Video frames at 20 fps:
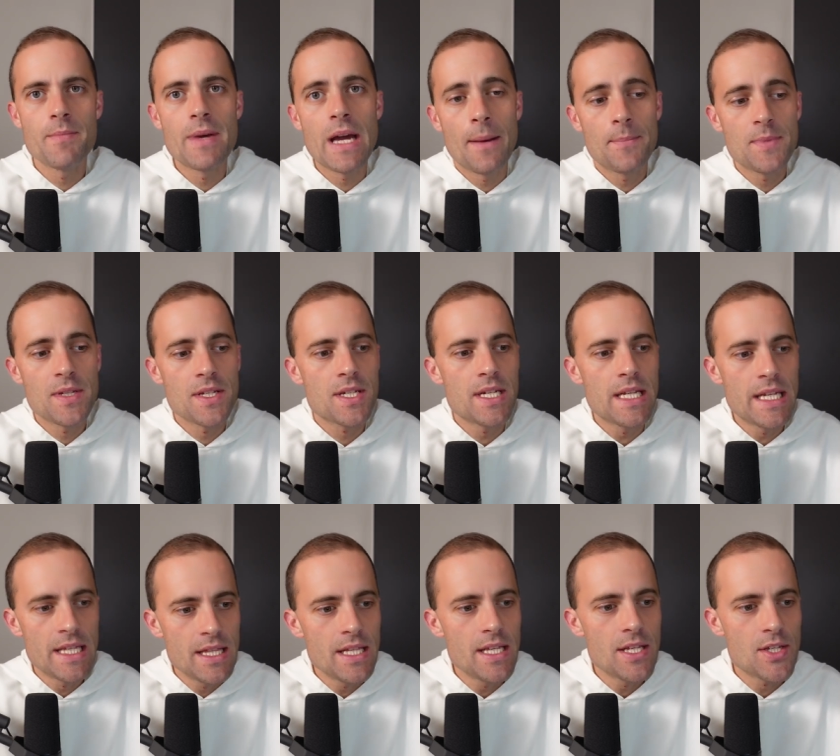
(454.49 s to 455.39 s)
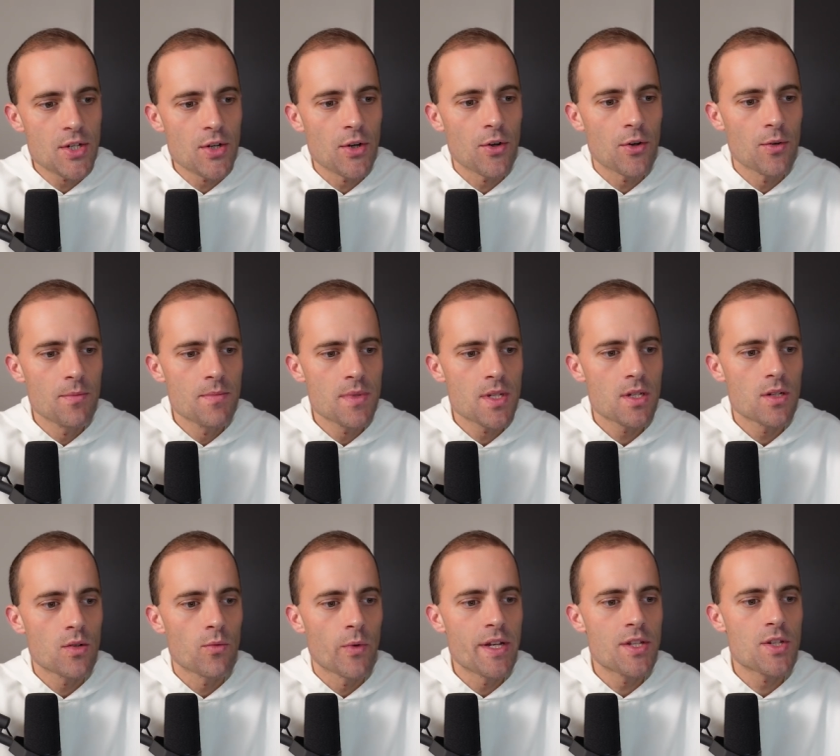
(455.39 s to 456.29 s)
the Baptist in these
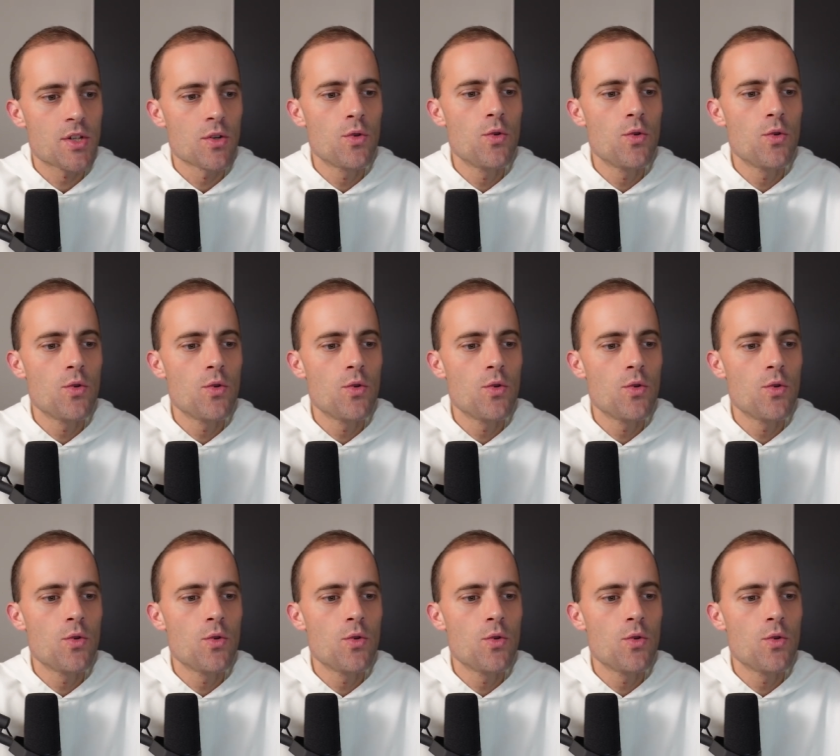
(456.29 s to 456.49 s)
terms, right?